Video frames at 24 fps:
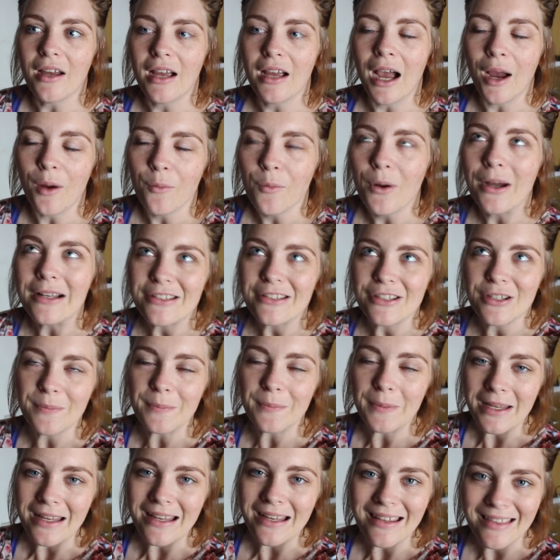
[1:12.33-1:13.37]
I want to
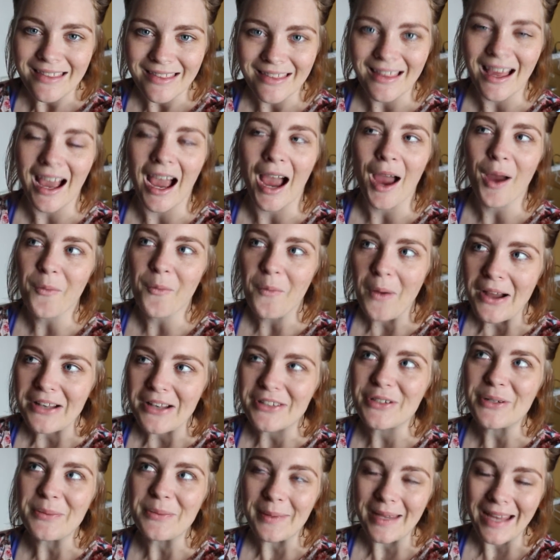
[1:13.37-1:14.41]

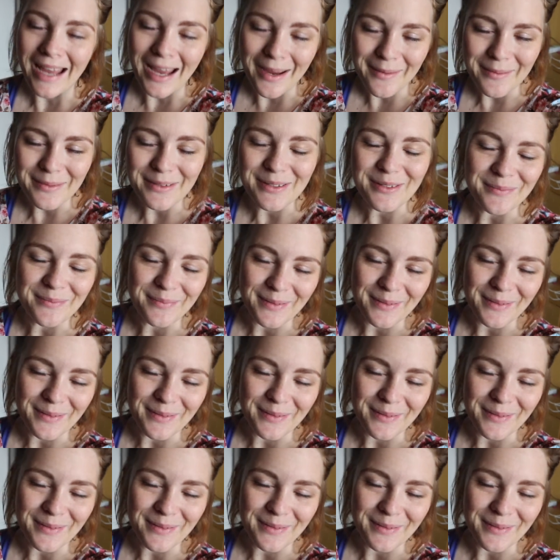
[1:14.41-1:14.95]
be able to